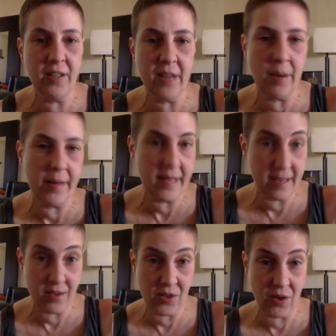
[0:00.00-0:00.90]
allowing the
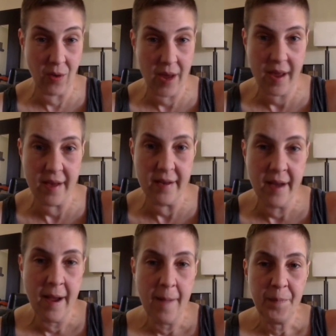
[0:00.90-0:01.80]
case to go ahead.
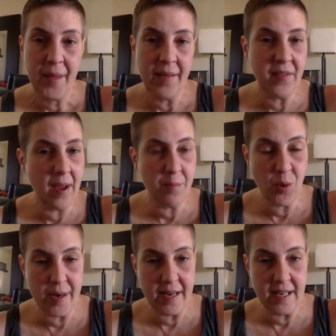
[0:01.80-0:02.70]
At that
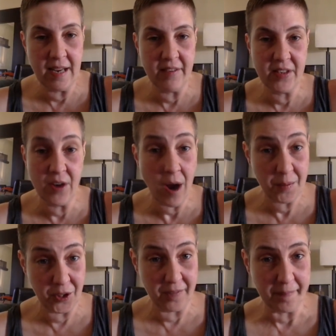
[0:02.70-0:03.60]
point, he gave us an
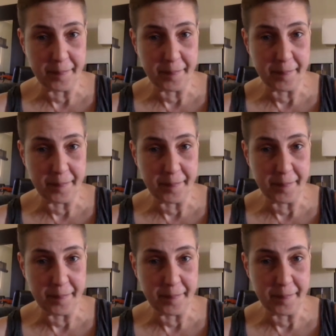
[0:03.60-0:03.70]
option.